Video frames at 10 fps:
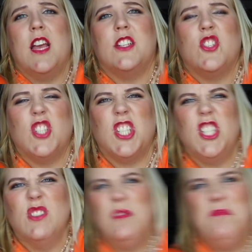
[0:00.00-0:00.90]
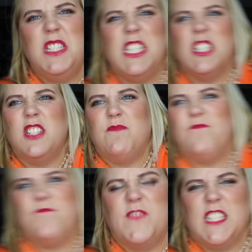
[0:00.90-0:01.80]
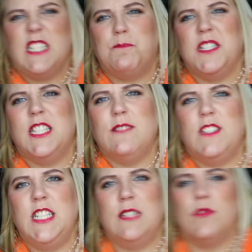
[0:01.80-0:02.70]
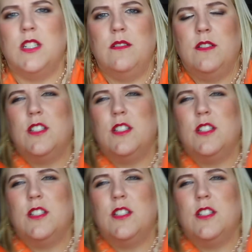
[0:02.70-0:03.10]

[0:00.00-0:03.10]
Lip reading: It's just you and me, little expensive camera.